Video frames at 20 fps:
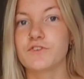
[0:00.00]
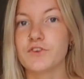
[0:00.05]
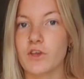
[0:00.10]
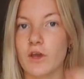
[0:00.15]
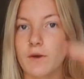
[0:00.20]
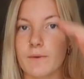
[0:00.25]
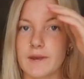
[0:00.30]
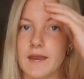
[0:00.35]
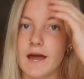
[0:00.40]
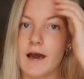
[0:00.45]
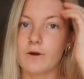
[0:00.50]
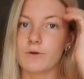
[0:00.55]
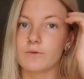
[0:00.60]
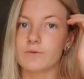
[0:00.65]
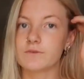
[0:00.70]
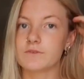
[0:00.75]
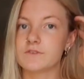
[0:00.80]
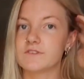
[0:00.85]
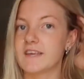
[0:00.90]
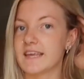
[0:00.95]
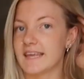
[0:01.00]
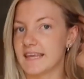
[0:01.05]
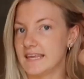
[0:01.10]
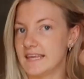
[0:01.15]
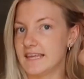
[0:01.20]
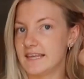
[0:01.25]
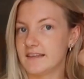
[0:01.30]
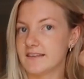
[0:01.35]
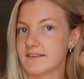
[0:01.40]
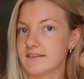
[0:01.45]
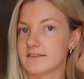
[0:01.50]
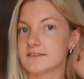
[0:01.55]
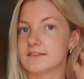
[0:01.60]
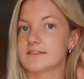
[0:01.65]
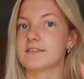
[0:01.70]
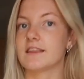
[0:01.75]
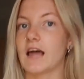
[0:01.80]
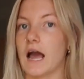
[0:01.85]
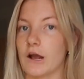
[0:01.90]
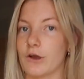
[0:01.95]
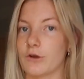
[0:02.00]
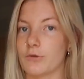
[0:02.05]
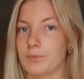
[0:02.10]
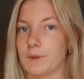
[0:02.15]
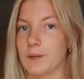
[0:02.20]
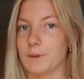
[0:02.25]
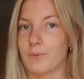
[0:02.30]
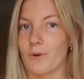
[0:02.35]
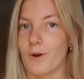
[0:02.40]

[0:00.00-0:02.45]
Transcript: if you're going out to eat that could be a